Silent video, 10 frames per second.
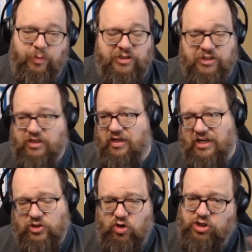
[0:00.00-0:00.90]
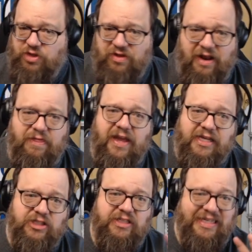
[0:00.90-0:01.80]
which is an instruction that I think
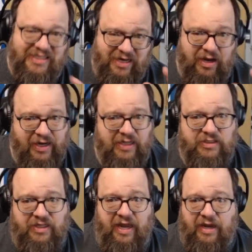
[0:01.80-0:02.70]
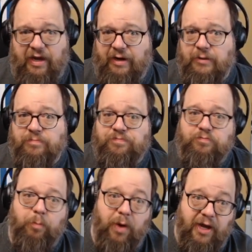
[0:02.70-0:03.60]
is decent against the AI,
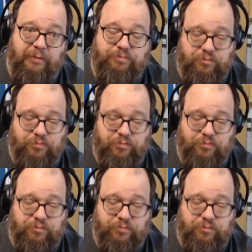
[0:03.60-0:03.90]
but